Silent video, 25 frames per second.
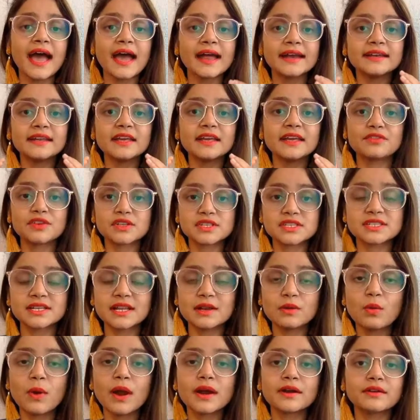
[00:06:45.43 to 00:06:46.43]
and if you're
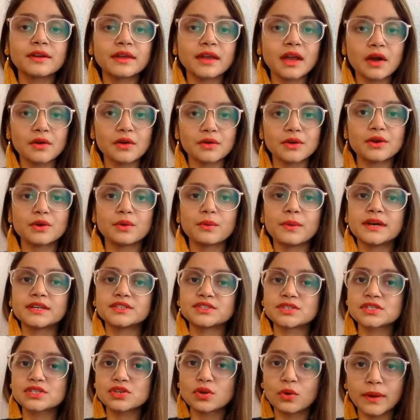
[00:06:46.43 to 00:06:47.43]
still wondering how to do it,
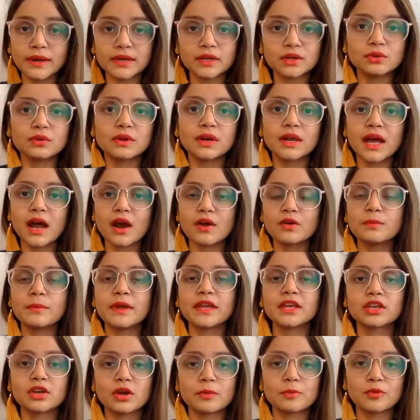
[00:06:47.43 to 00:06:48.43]
just go and Google how to
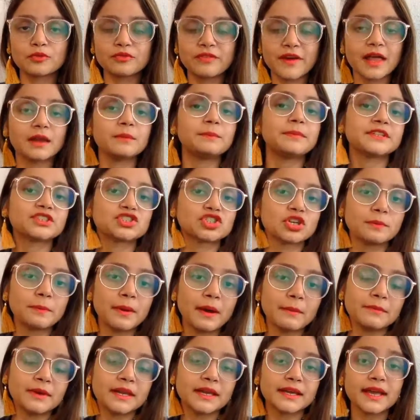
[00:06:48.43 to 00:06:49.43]
make your profile picture
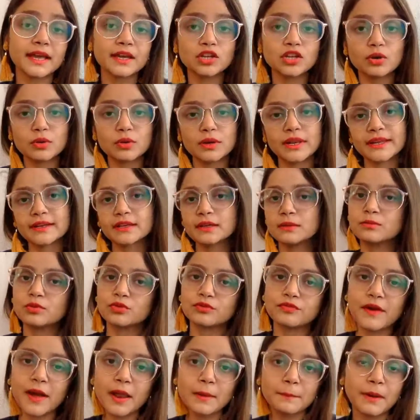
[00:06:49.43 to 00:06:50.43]
public and your LinkedIn
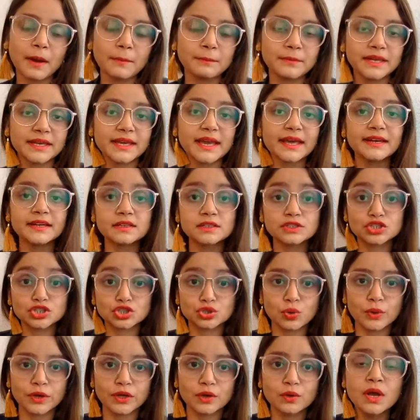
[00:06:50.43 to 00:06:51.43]
profile public, and it'll
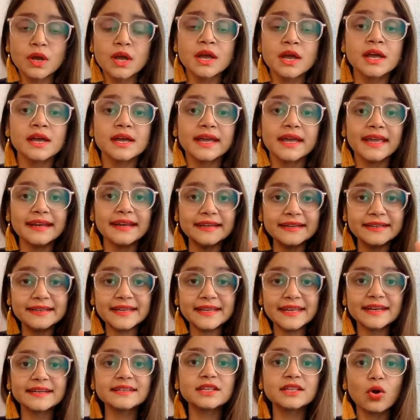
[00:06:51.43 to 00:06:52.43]
show you.
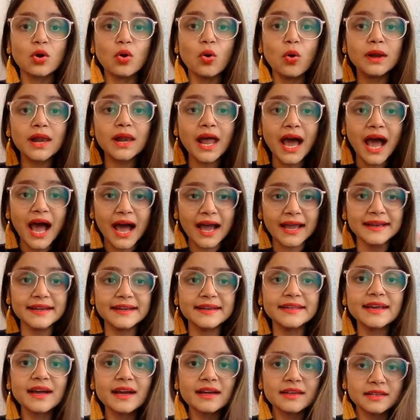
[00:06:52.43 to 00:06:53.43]
Indeed, the whole
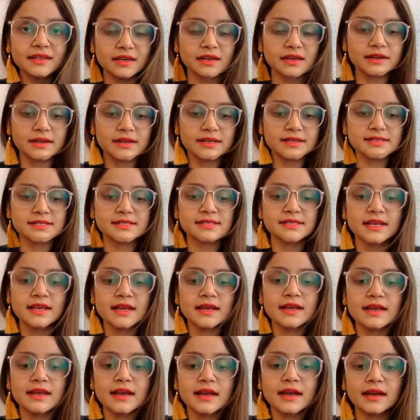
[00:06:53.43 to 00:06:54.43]
idea here is
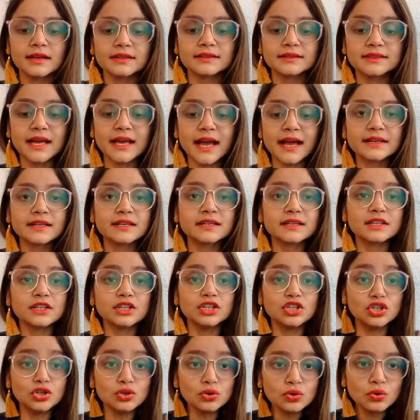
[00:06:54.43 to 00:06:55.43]
that
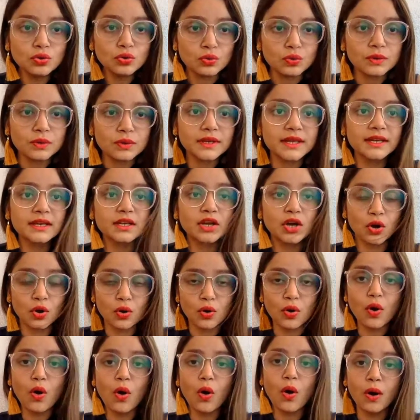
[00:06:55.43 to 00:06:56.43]
you can
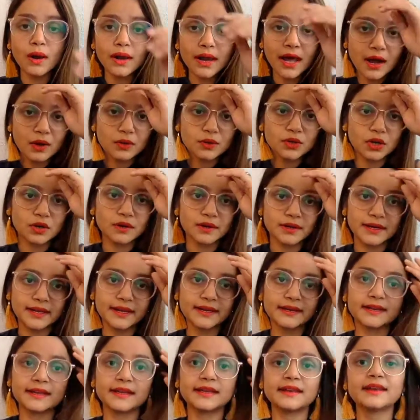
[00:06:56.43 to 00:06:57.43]
go all out on
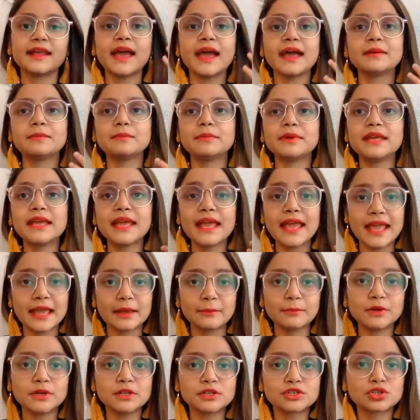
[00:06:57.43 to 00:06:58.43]
LinkedIn and be
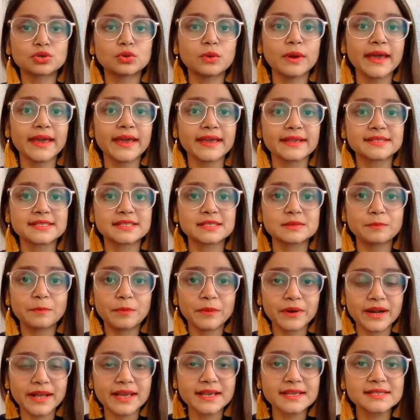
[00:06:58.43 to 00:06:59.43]
able to
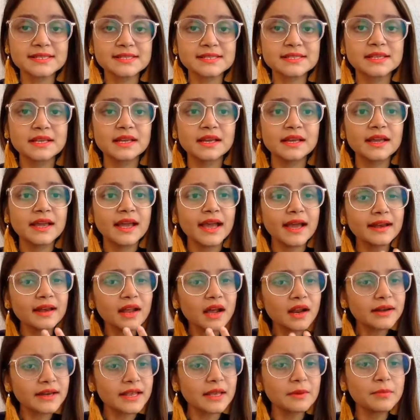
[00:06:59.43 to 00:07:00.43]
express and
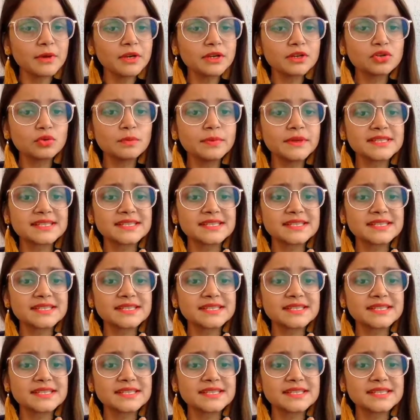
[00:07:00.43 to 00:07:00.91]
are able to be